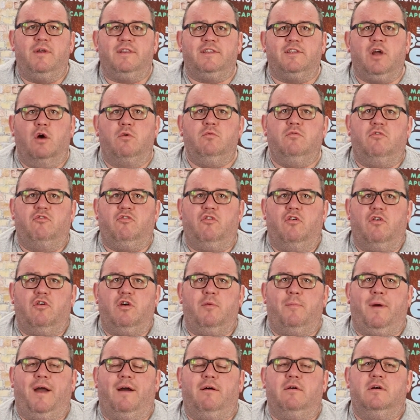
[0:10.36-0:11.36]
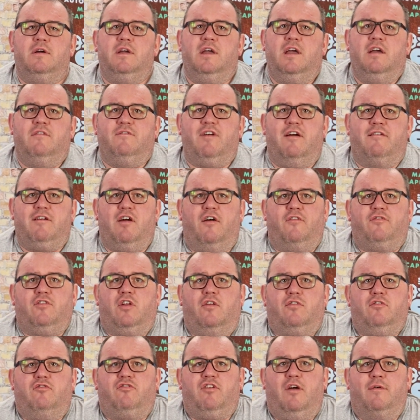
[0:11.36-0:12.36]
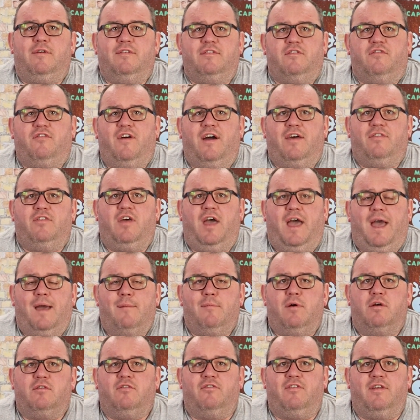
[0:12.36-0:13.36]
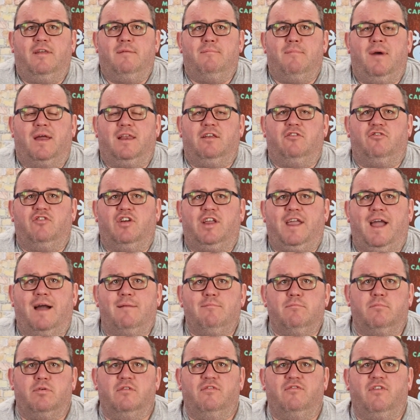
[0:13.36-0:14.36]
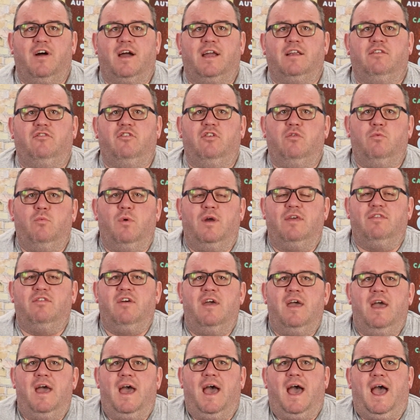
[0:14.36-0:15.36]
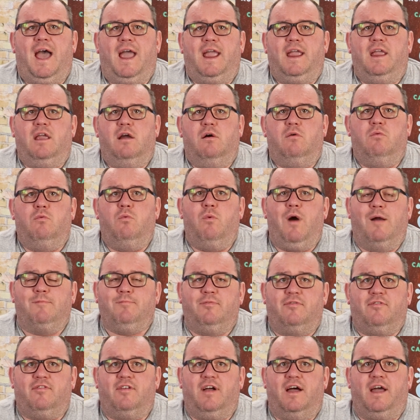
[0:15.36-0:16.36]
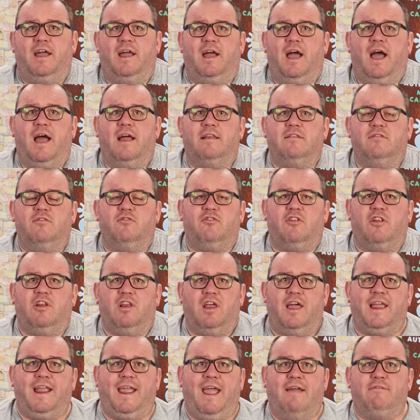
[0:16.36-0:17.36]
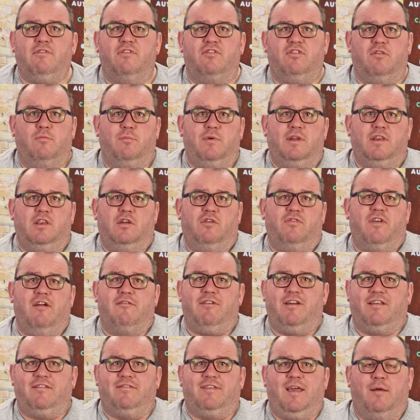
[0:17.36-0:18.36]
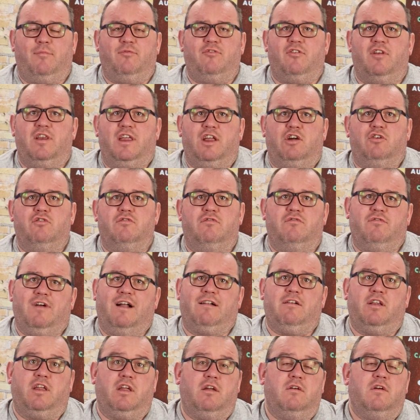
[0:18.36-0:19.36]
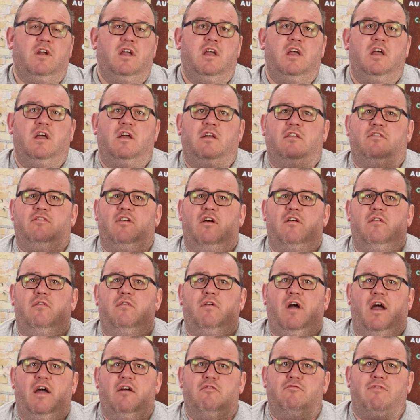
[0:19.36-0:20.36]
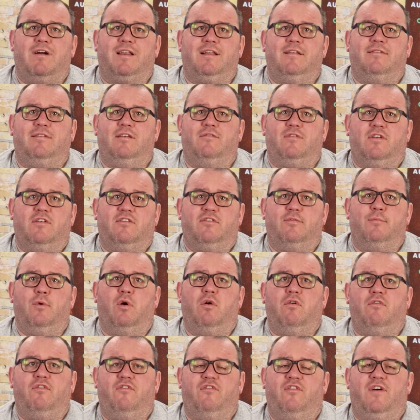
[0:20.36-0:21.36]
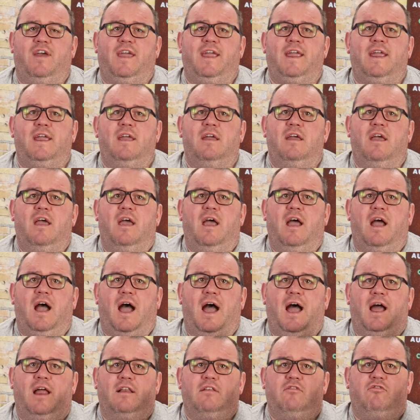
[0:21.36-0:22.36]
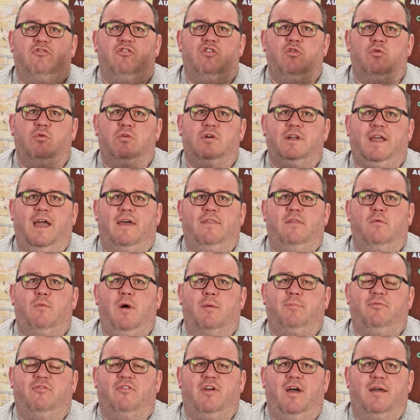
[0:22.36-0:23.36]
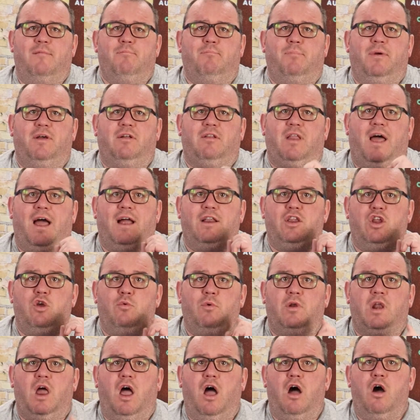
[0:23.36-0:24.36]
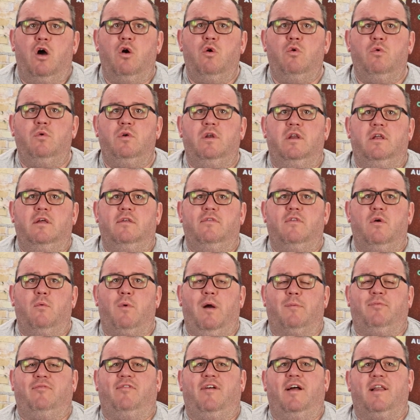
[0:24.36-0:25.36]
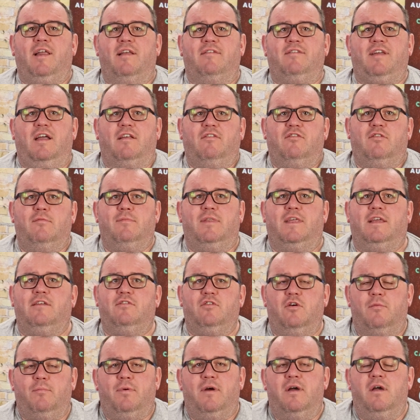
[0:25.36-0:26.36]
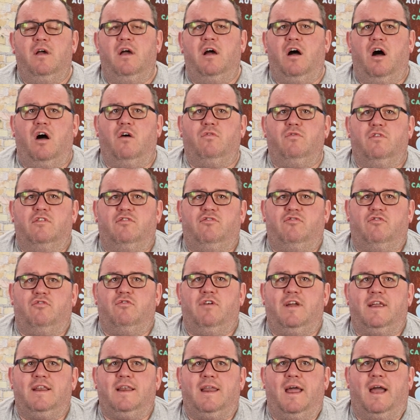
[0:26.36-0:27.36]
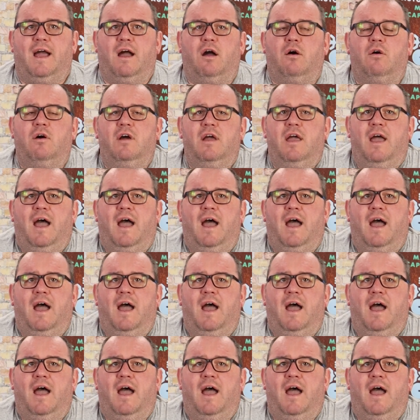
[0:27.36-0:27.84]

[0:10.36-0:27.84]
we don't talk about very often on the show is the fact that MOT Manager can provide you with a website, and like everything we do, they're exceptionally good value. So a relatively small fee and you will get the website built and you will own the website. Let's get some of these up on the screen now